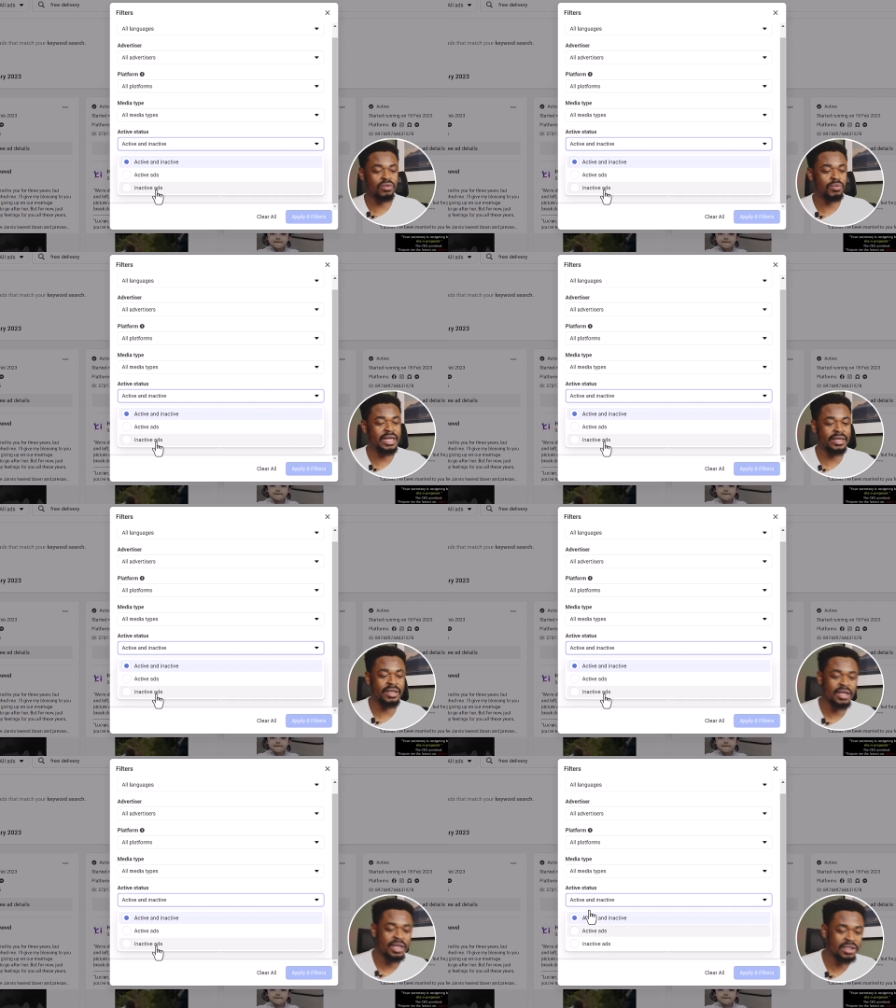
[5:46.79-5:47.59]
well like
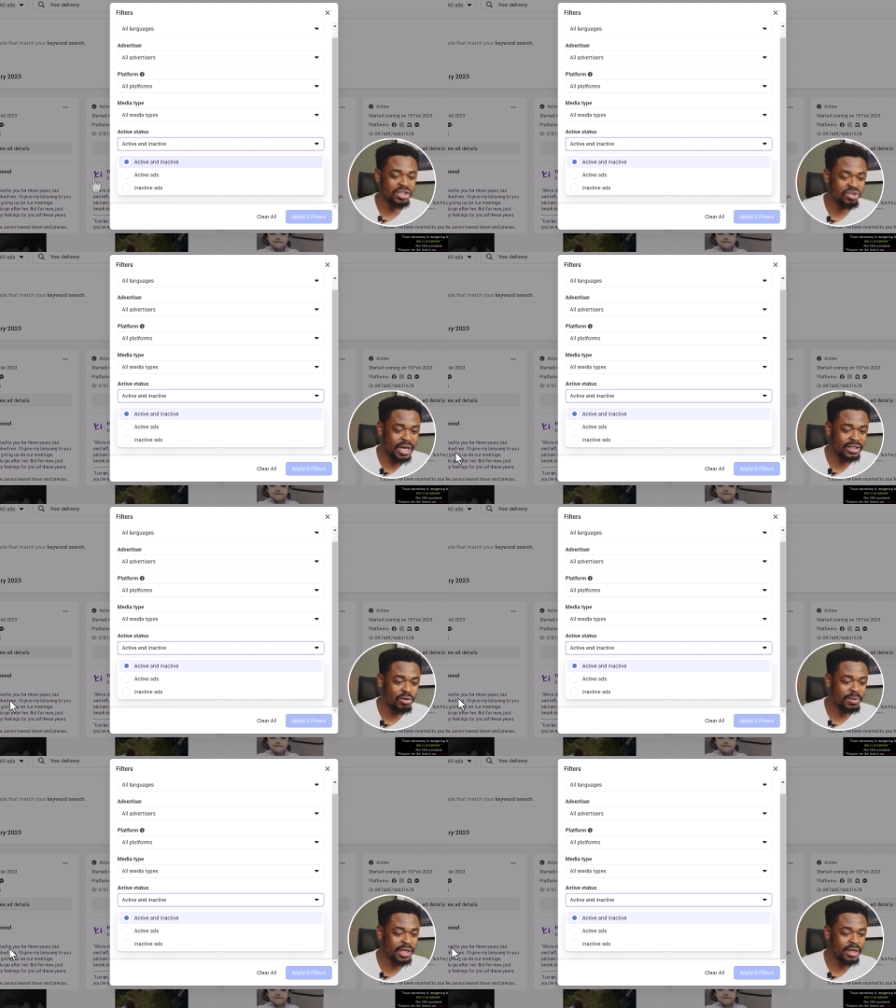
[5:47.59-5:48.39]
this
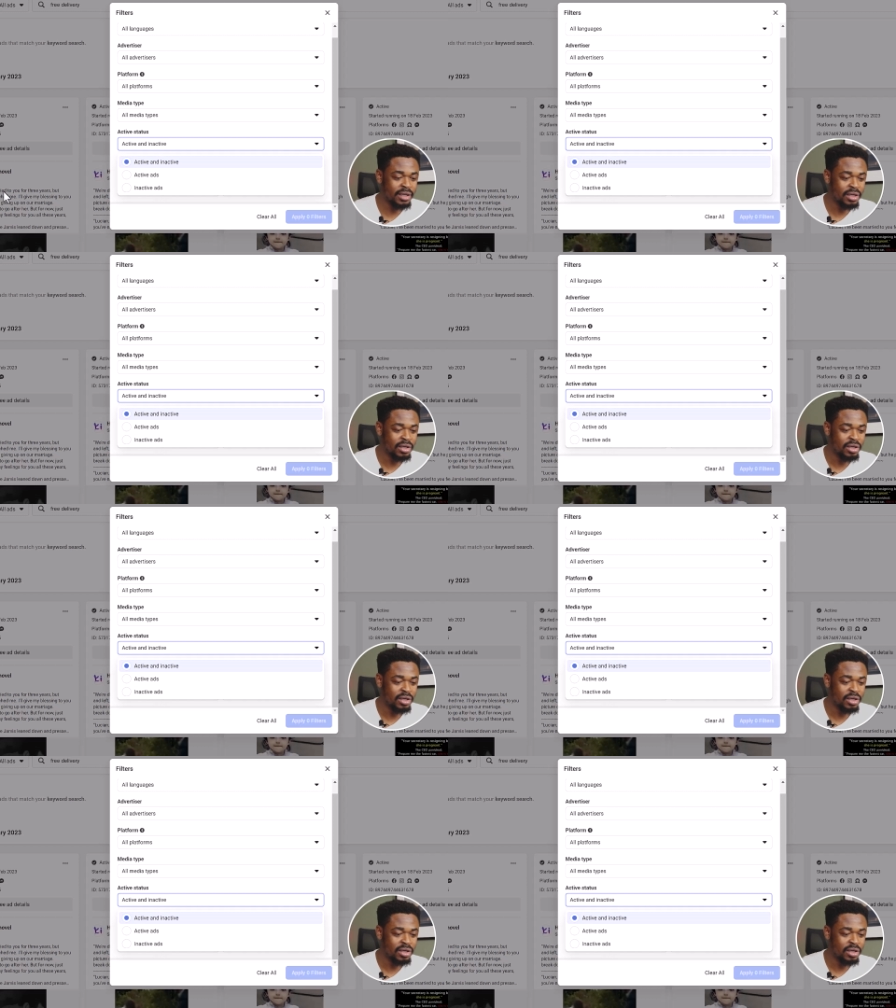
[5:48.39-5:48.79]
right up here